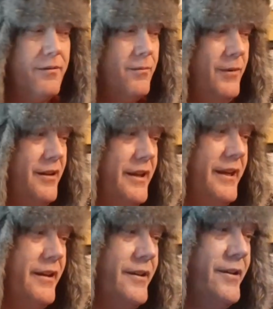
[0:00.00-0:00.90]

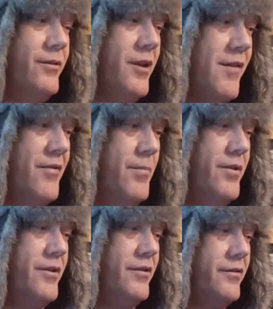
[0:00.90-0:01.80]
Really, you love the
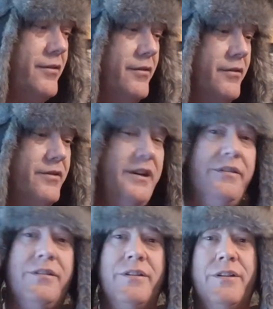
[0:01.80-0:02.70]
birds.
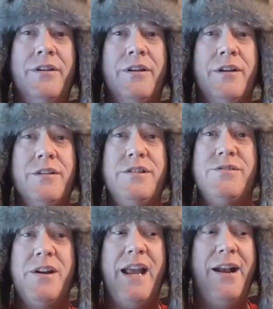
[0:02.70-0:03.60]
She's
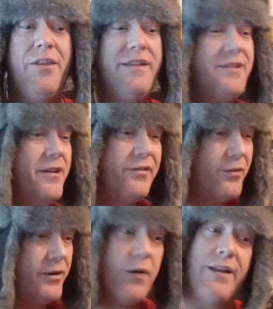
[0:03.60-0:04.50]
trying to hit on that. That's not a
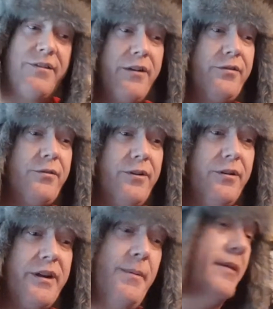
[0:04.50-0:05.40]
squirrel. No, that's not a
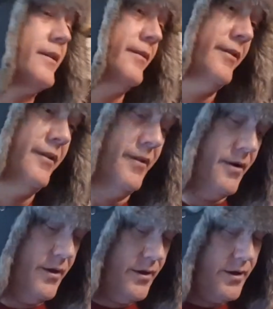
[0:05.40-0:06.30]
squirrel. Come here.
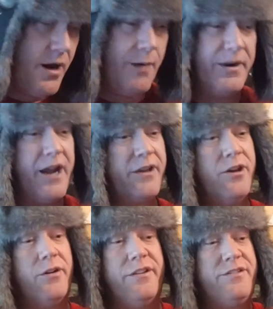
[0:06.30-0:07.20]
All right, we gotta
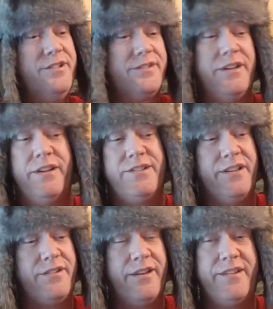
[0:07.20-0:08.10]
go because she's gonna.
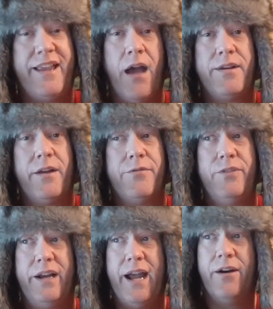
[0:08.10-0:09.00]
It's a countdown to
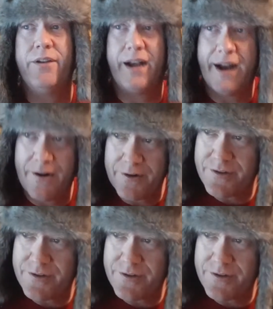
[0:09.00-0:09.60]
freak out, and I don't.